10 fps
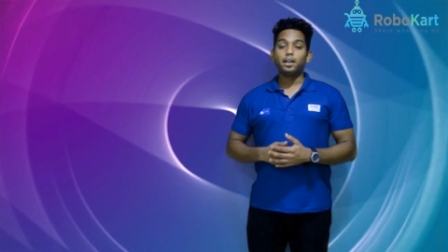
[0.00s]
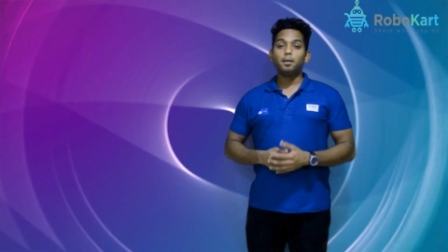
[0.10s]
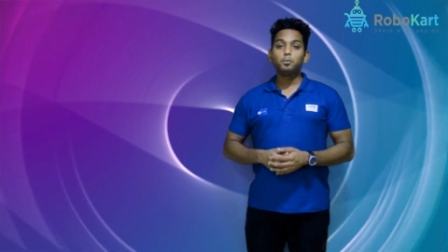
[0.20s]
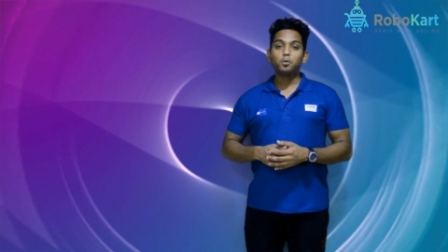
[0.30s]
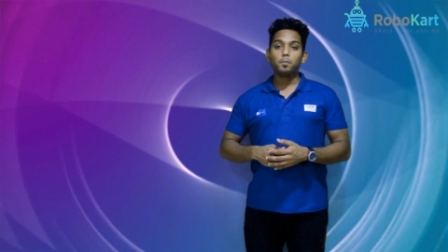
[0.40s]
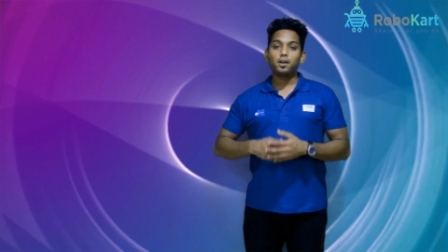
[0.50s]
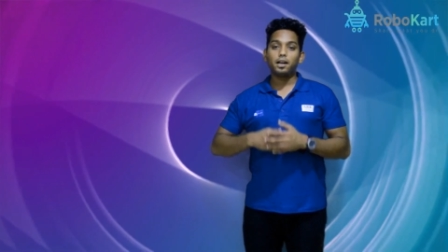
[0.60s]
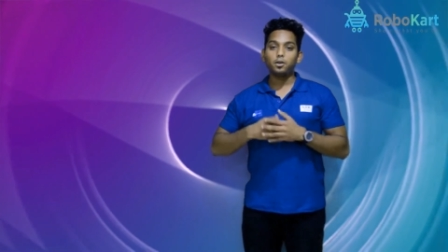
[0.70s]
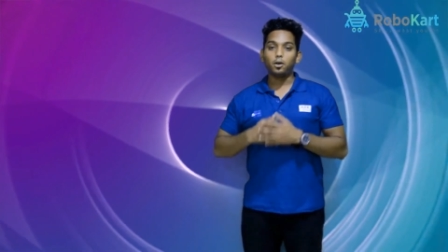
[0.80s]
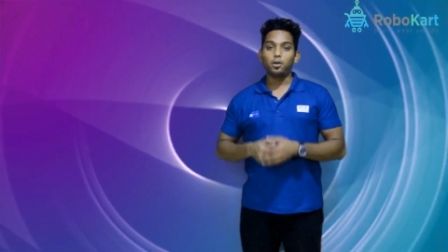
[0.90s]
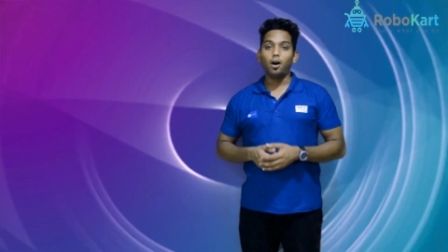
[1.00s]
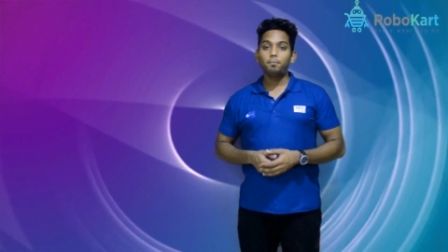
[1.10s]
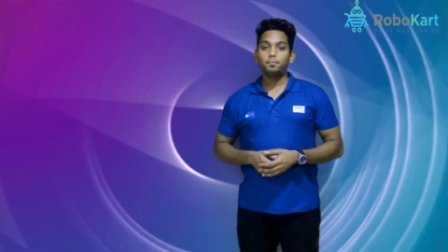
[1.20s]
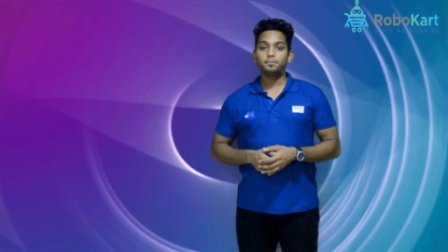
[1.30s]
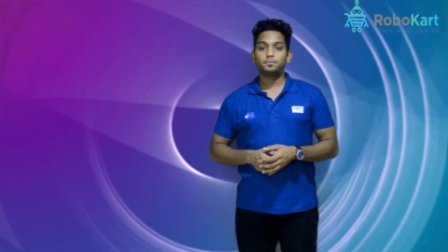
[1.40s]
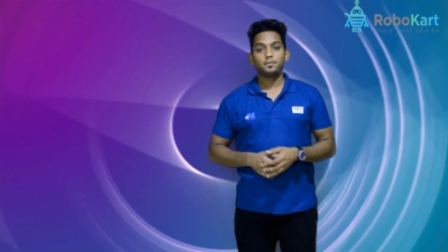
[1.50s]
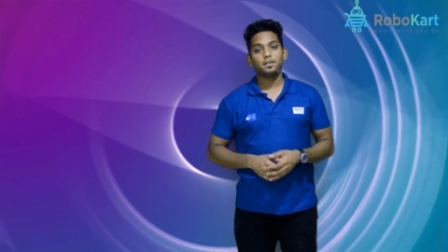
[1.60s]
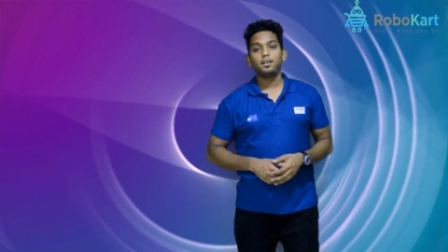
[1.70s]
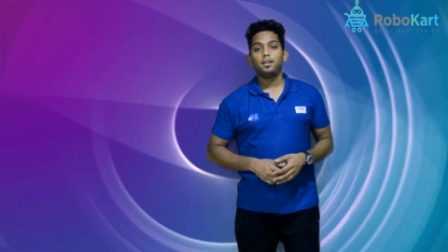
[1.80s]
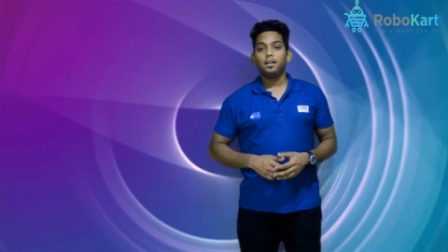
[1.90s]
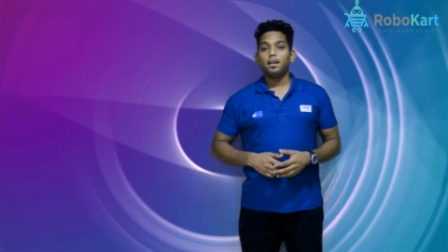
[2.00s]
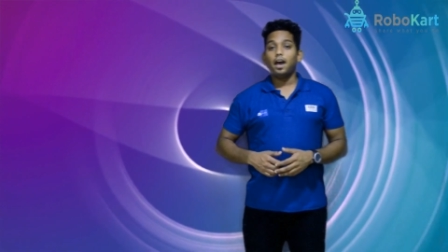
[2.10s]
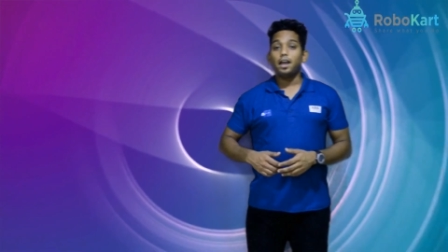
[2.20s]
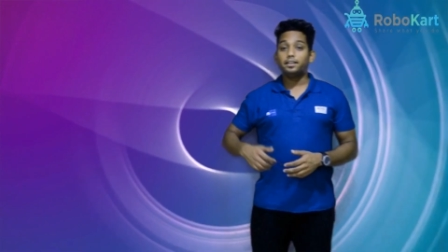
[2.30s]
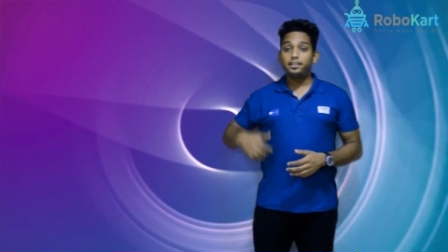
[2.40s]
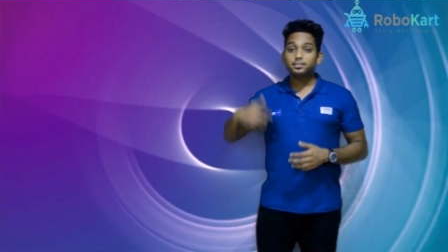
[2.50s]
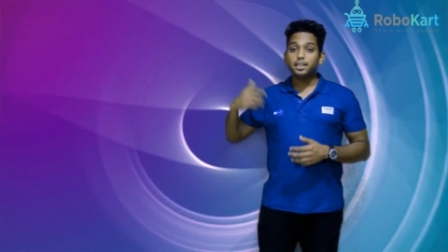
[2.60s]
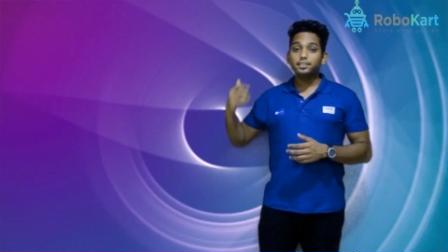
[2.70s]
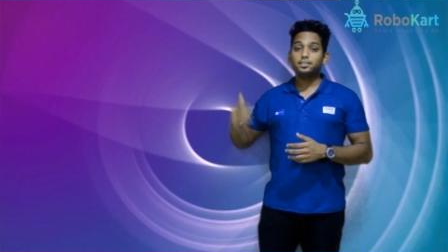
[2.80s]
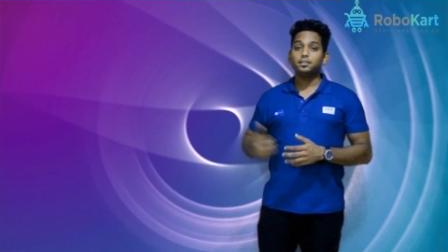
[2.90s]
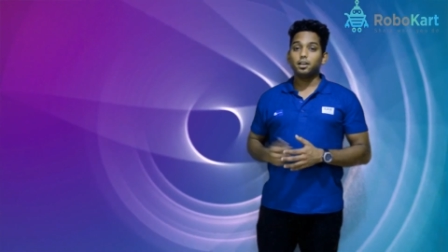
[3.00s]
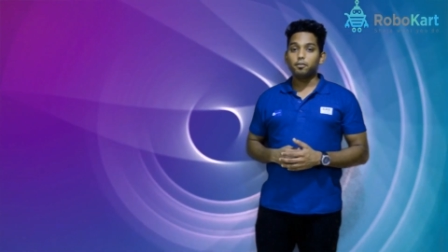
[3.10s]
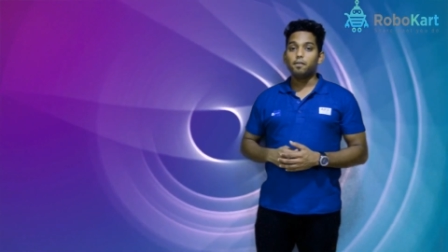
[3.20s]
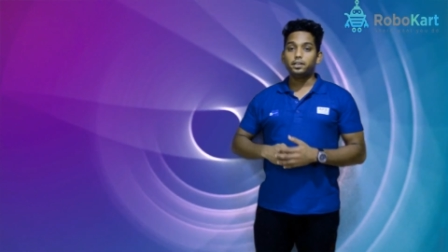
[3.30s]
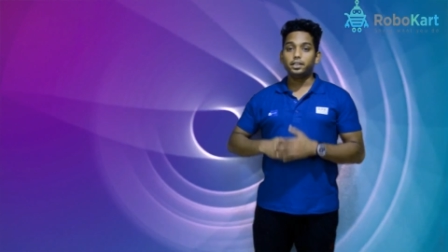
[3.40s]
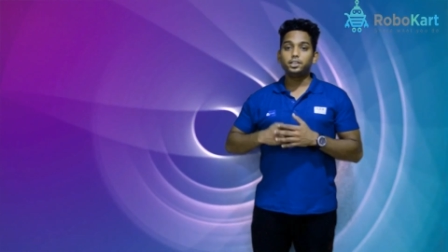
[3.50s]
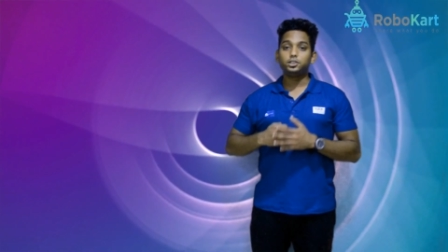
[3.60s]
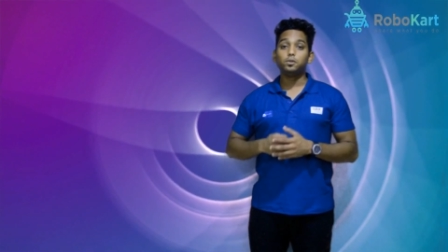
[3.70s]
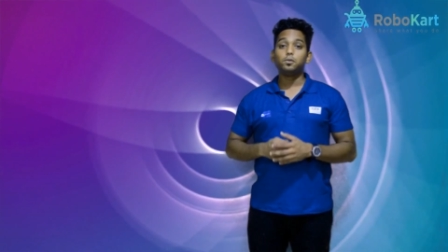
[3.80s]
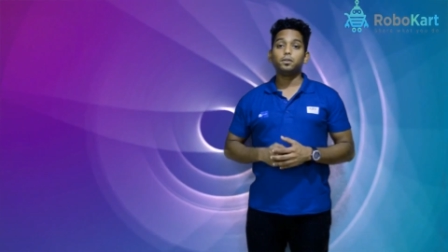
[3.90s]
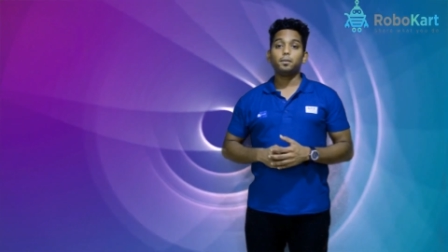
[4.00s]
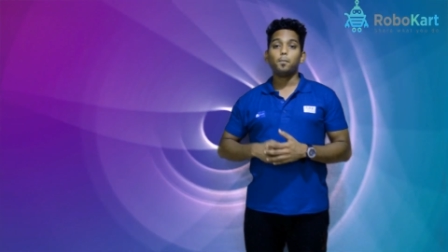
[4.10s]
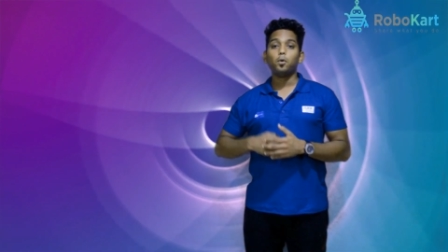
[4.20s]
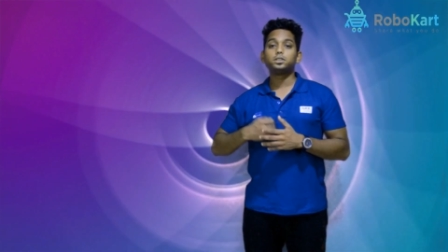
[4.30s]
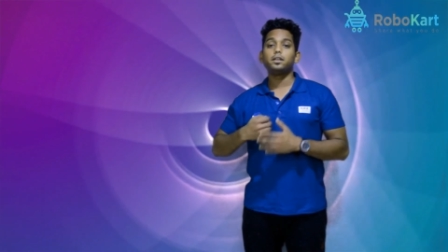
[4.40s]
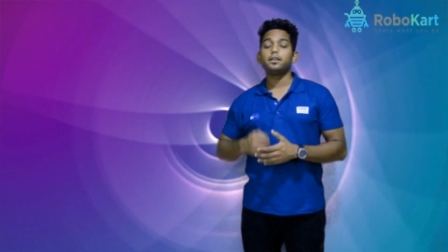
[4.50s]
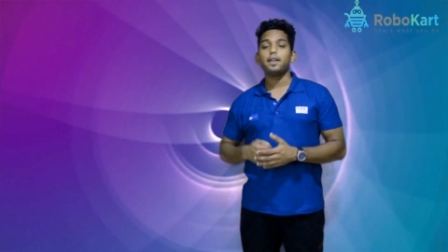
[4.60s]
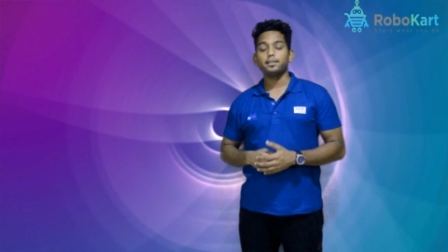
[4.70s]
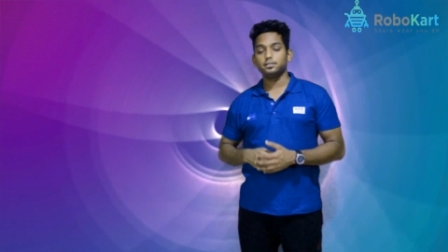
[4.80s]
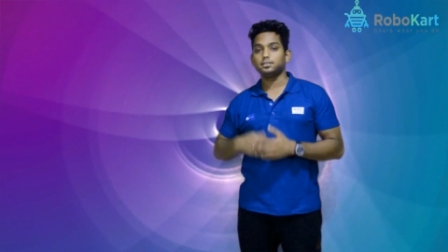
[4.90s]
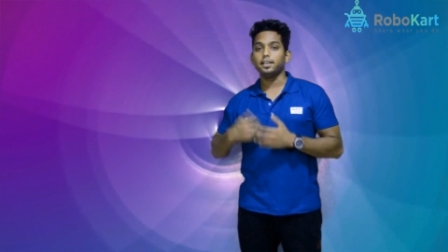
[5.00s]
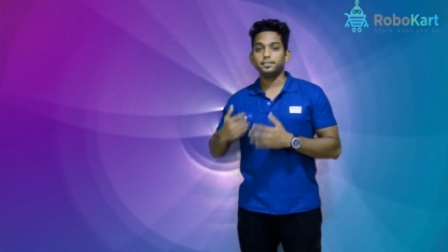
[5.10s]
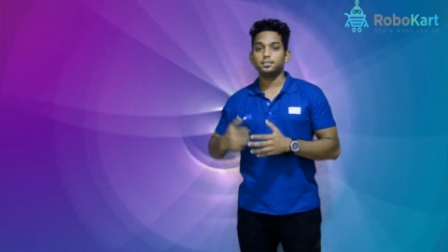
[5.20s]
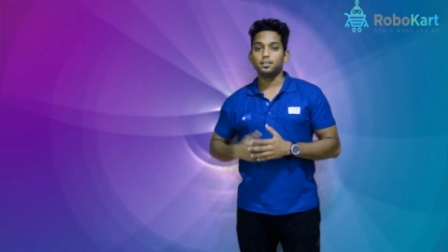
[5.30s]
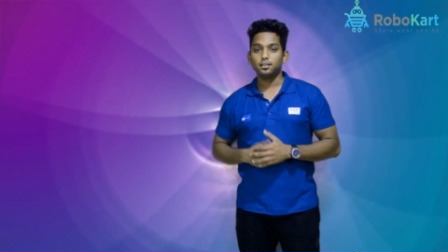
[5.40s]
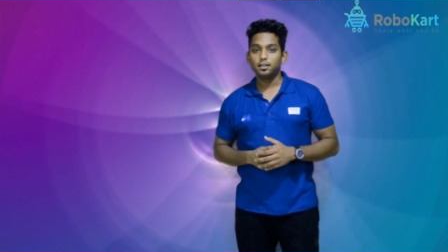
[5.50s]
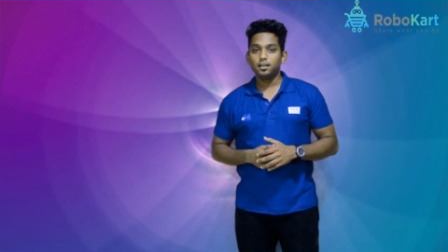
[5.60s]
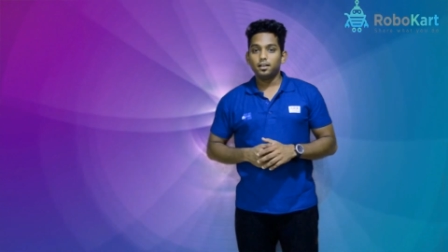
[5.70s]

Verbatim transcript: Welcome to Robokart.com and in this session that we will teach you motion detection sensor.